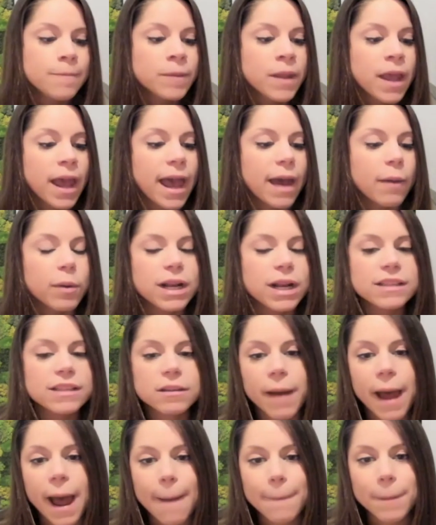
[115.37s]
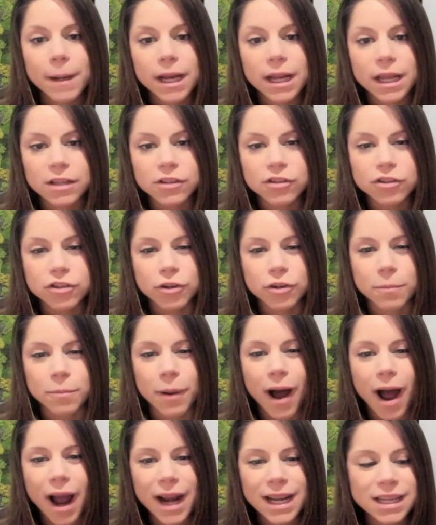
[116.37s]
And what ends up happening is your
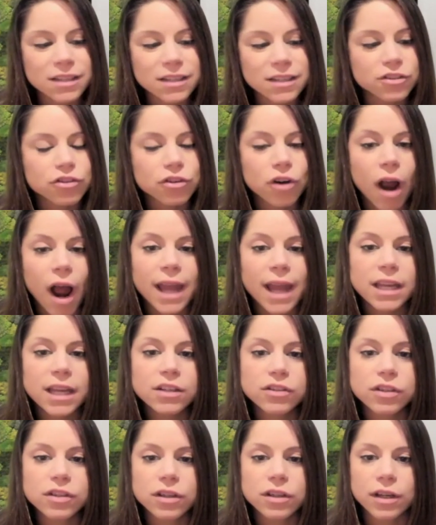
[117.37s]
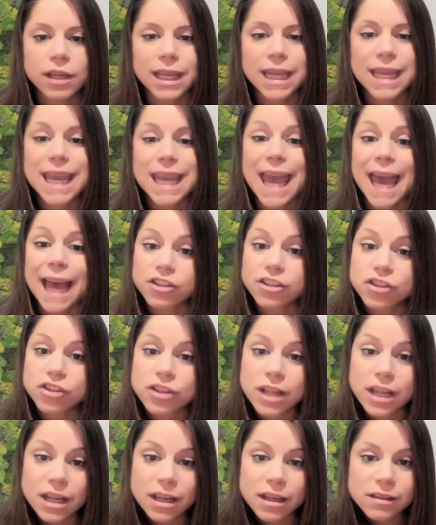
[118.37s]
body's trying to catch
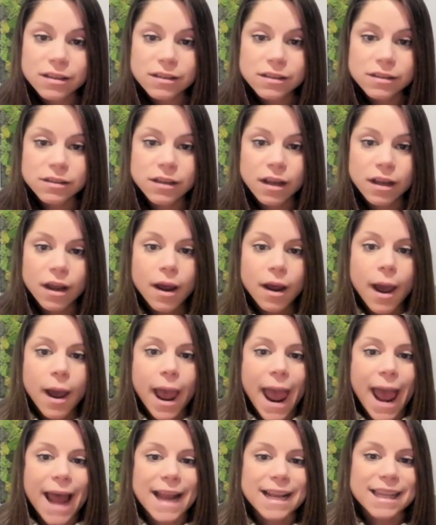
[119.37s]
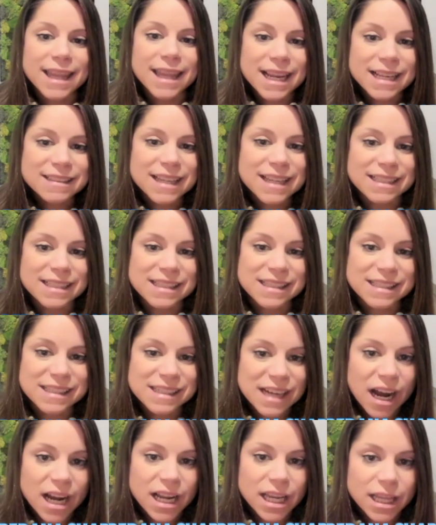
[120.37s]
things and things get
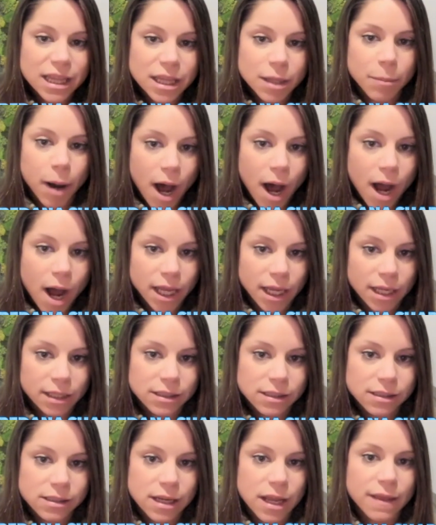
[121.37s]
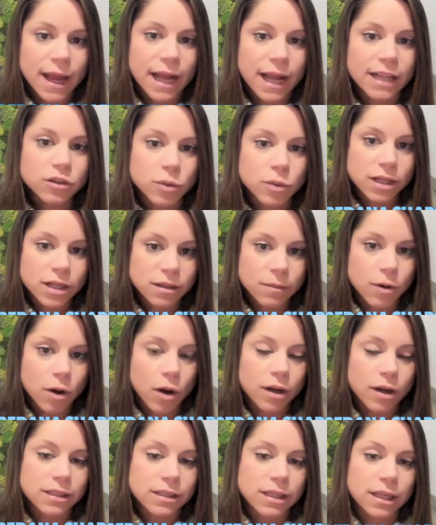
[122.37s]
stuck in the pockets. And that's what
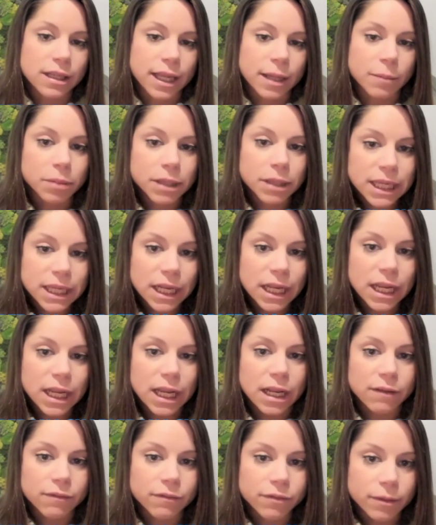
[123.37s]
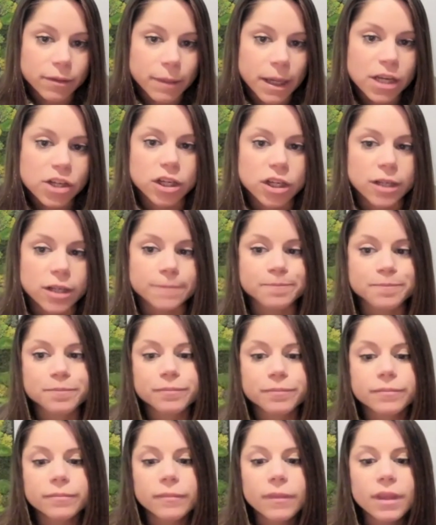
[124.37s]
causing like bleeding and inflammation.
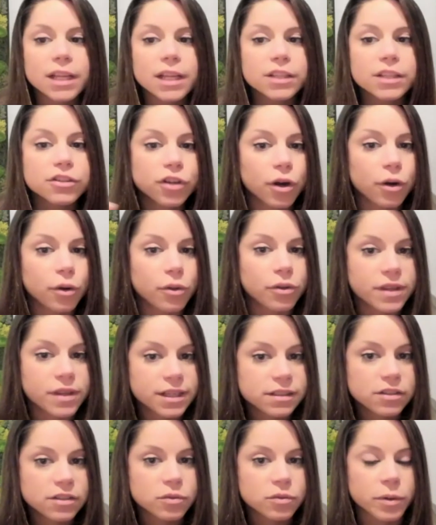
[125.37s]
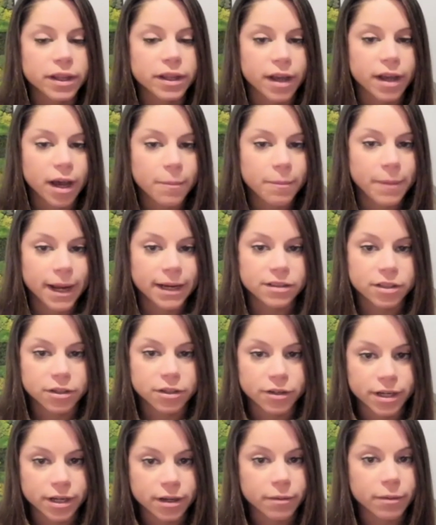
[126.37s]
And so this is where the gut
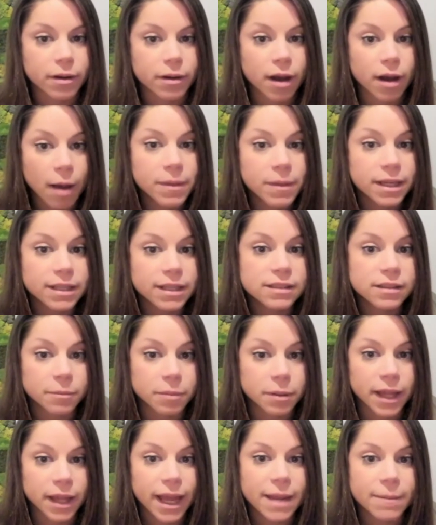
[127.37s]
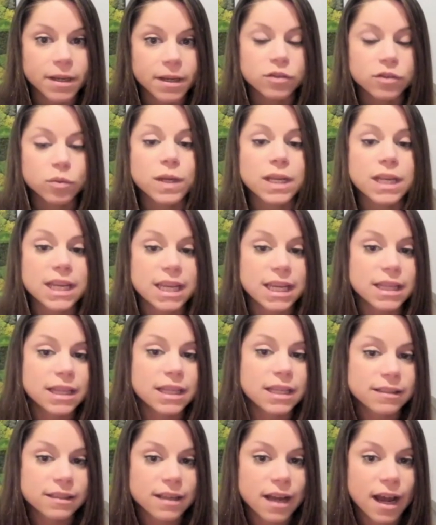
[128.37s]
bacteria come into play, because we need
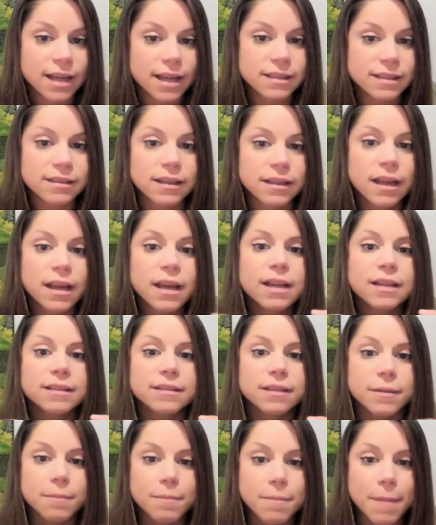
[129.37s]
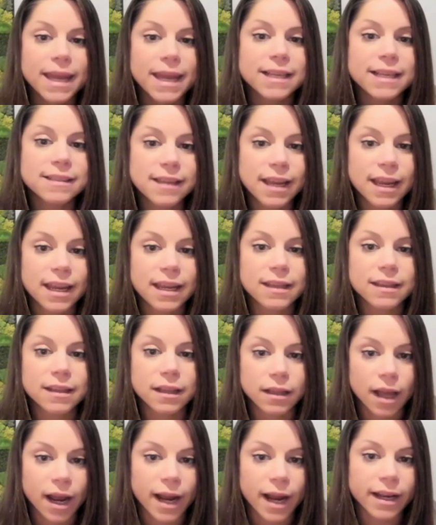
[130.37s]
these guys to maintain the
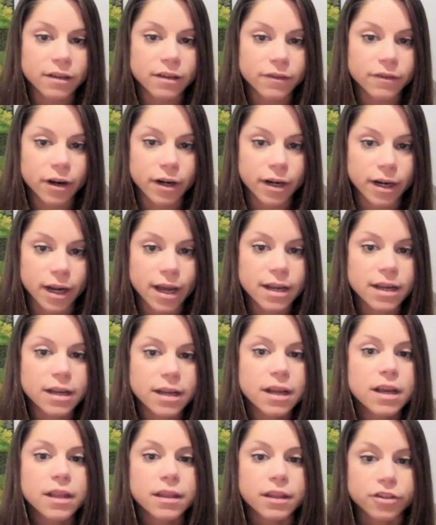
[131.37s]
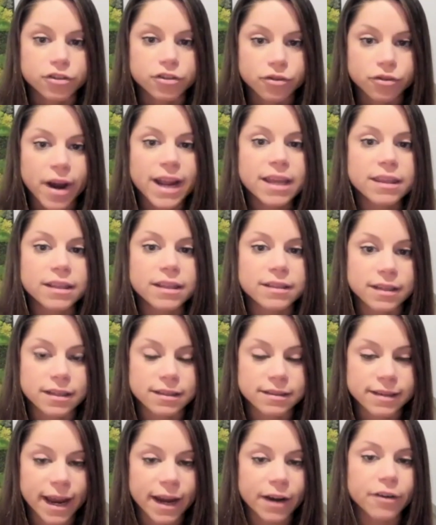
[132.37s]
lining of our gut, the strength, its
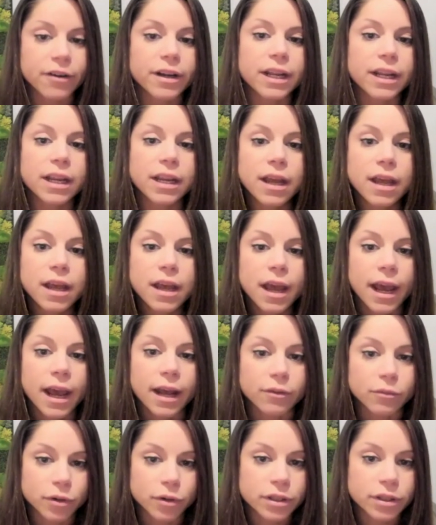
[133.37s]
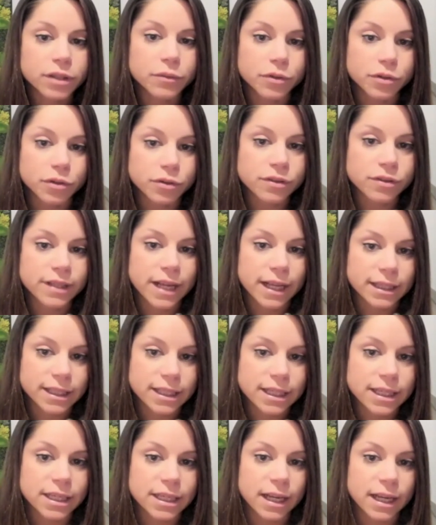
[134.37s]
integrity, and really reduce that
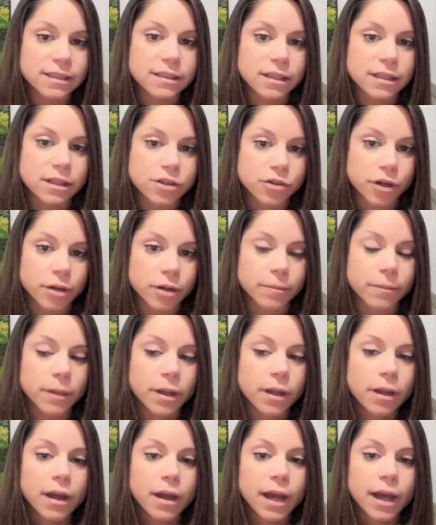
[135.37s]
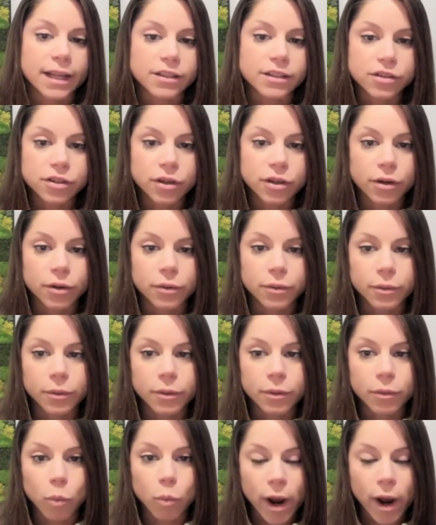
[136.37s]
leaky gut syndrome. And so
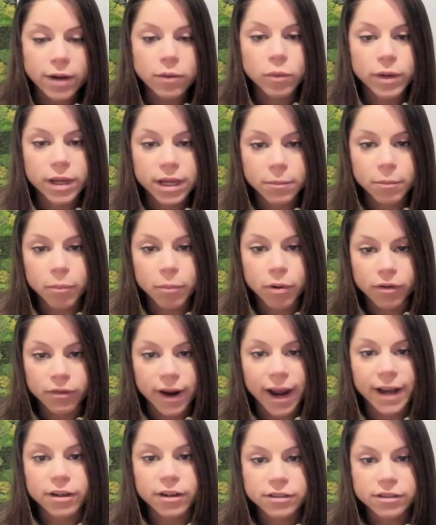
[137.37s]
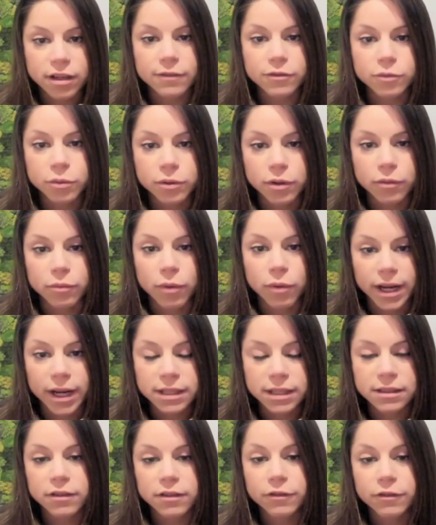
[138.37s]
when we provide ourselves with the
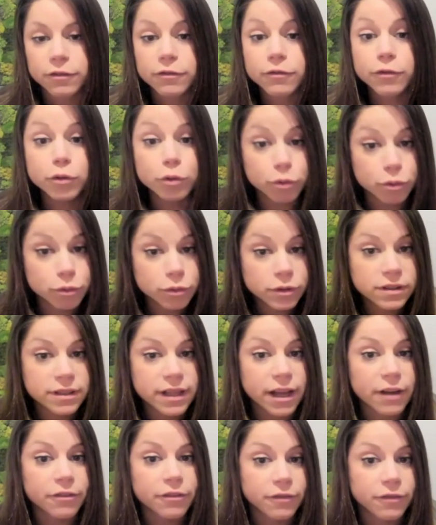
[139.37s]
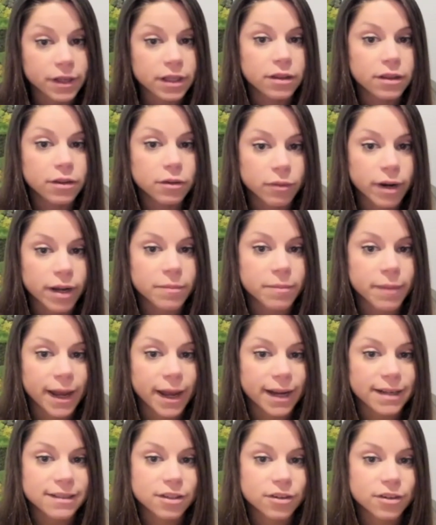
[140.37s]
right foods that feed the right
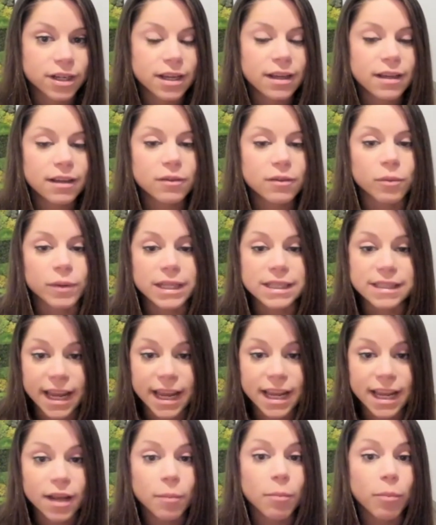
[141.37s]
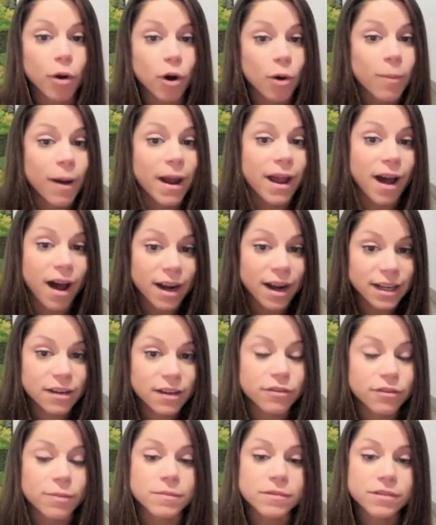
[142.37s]
bacteria, we take probiotic
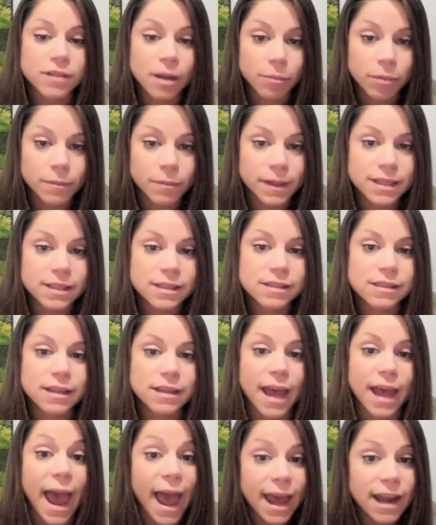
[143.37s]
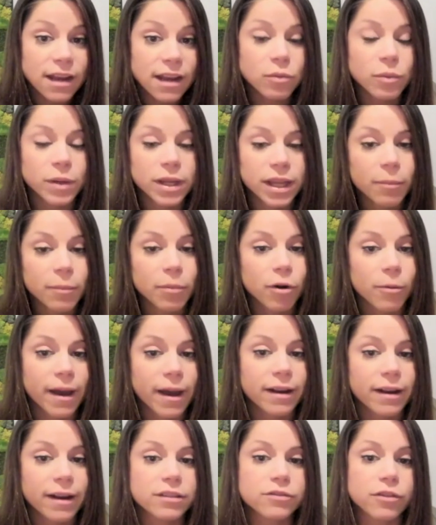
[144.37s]
from supplements and we get
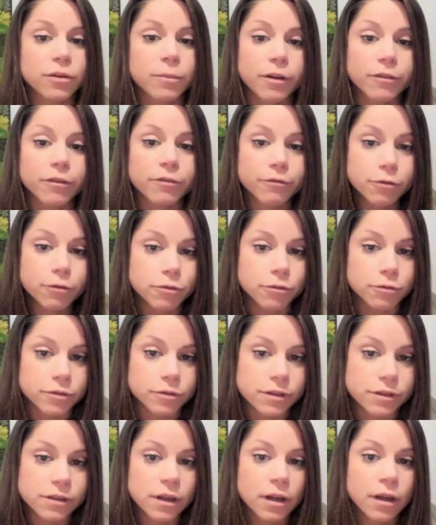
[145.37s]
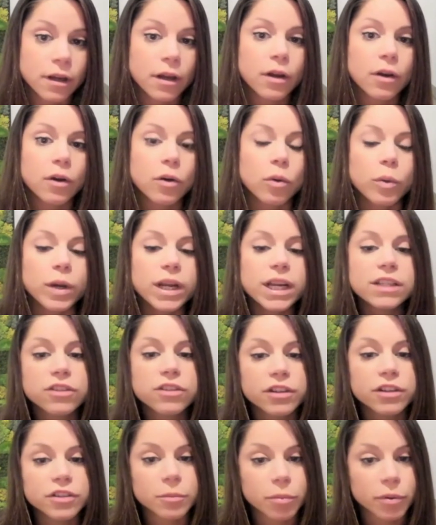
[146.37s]
probiotics from our foods, we can
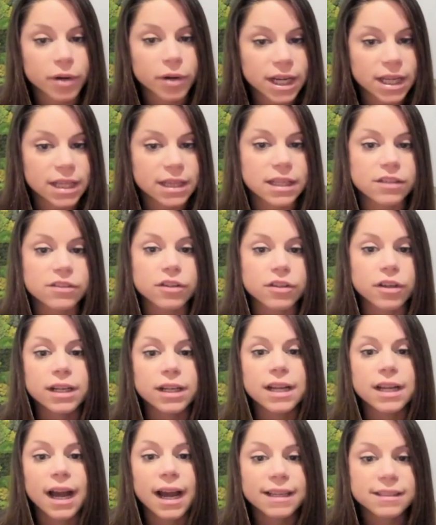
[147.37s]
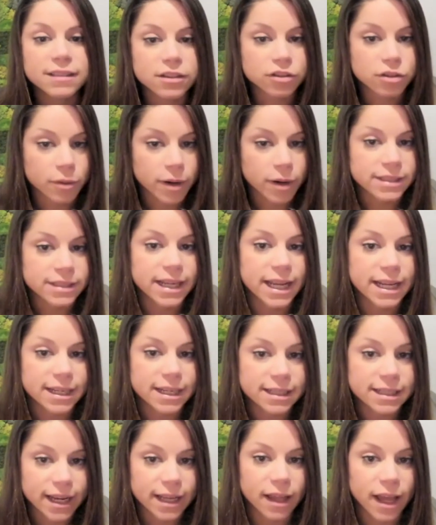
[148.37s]
start to bring in these good guys into our
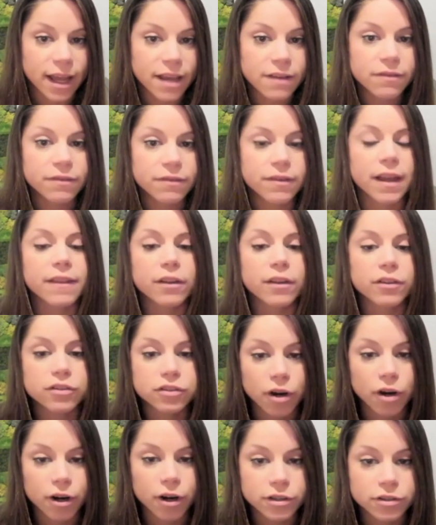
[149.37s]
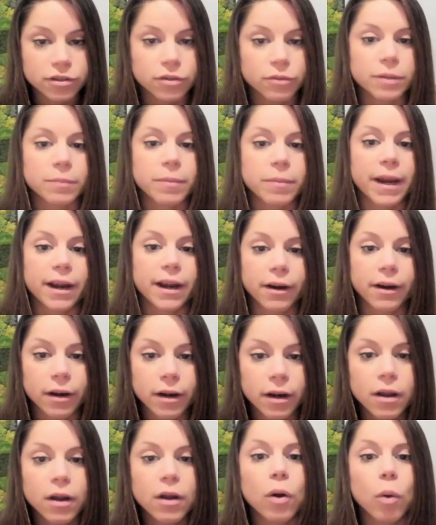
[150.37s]
day-to-day life, and they'll start to repair
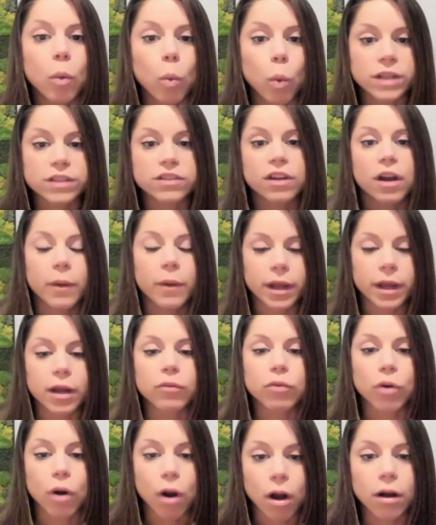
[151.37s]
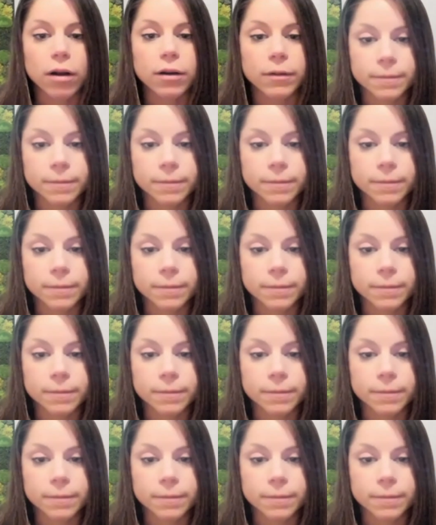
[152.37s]
what's going wrong.